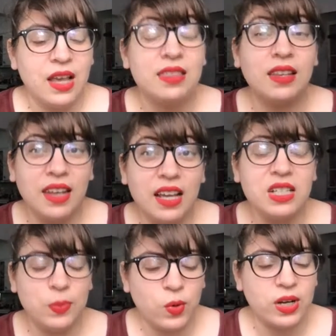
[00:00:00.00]
The
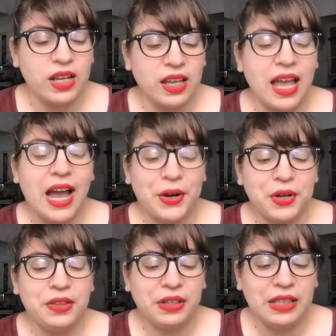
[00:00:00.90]
next morning, out
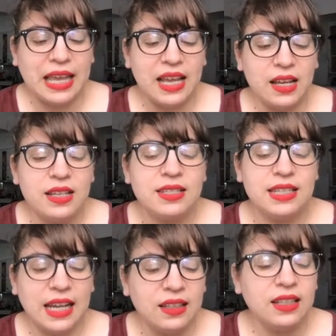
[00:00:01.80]
on the lake,
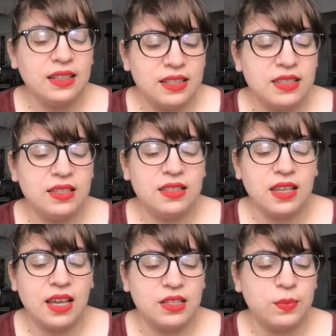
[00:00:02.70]
Stanley listened
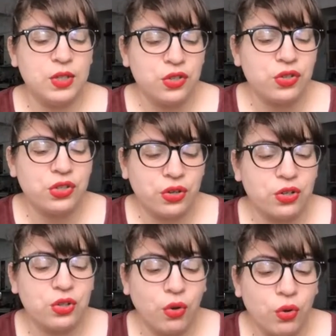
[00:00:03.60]
as Mr. Sir
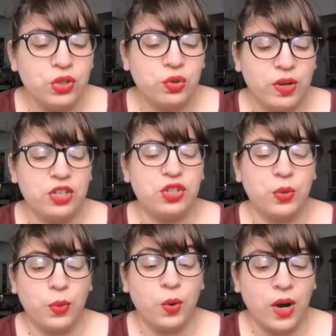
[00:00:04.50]
told Twitch the
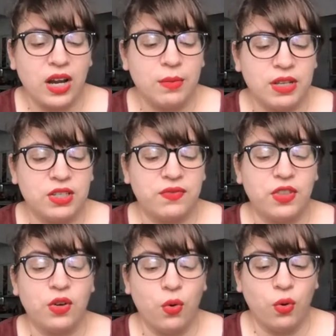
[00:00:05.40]
requirements for
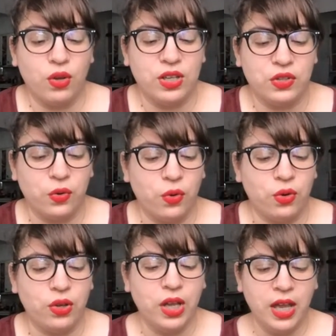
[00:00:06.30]
his
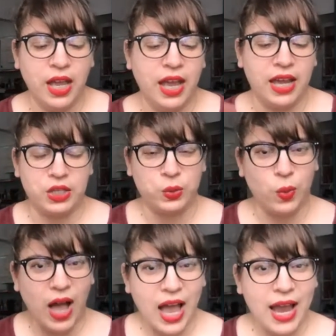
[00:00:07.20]
hole. As
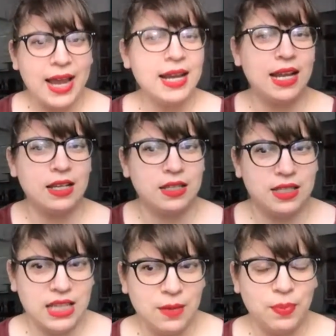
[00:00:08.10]
wide and as
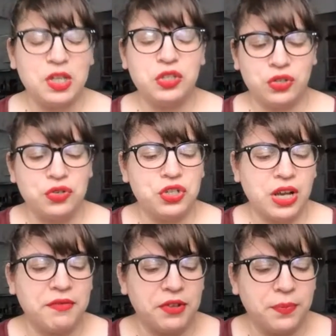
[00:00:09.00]
deep as your
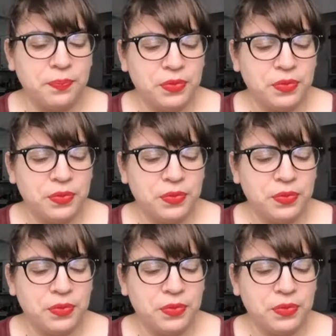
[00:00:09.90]
shovel.